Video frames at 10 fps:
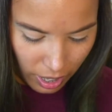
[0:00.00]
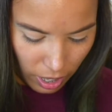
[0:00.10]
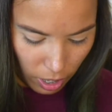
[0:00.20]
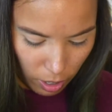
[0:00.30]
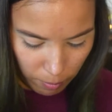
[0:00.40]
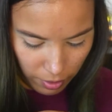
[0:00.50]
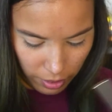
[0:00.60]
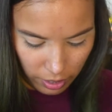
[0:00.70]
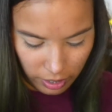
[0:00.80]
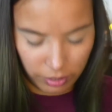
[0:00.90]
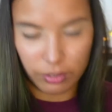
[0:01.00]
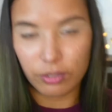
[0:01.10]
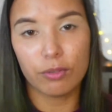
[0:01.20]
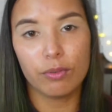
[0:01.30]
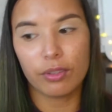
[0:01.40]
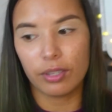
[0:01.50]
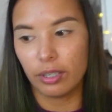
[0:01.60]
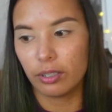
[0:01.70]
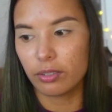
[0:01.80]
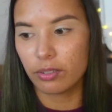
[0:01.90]
The next two
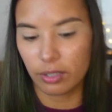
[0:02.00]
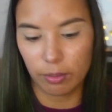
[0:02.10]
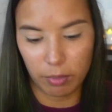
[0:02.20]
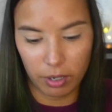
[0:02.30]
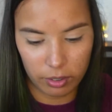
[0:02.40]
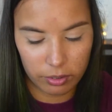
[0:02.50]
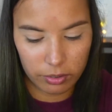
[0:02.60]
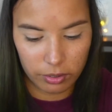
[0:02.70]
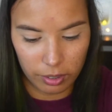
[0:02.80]
things in the box,